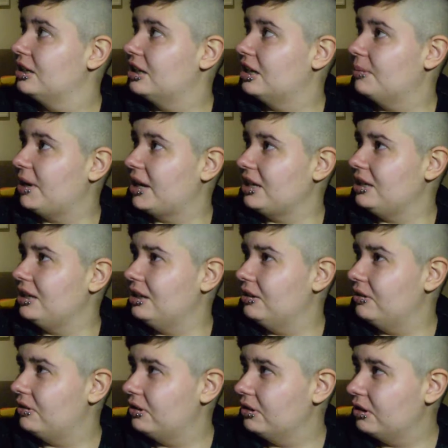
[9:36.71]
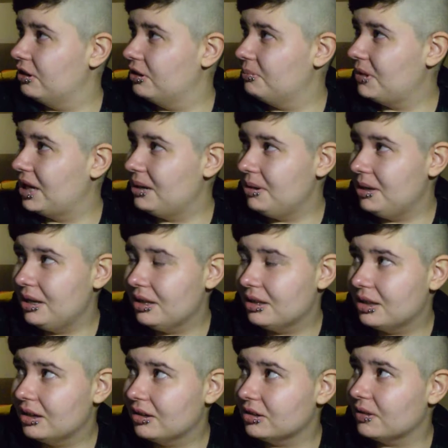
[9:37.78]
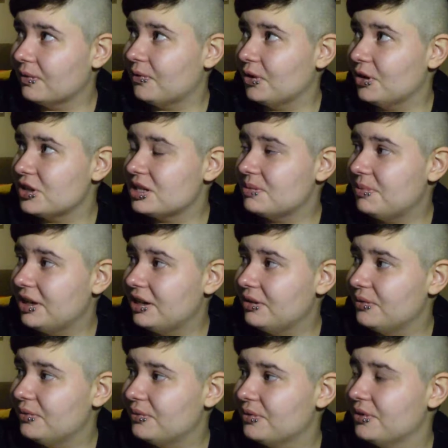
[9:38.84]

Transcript: about a year ago maybe, I got the first bit of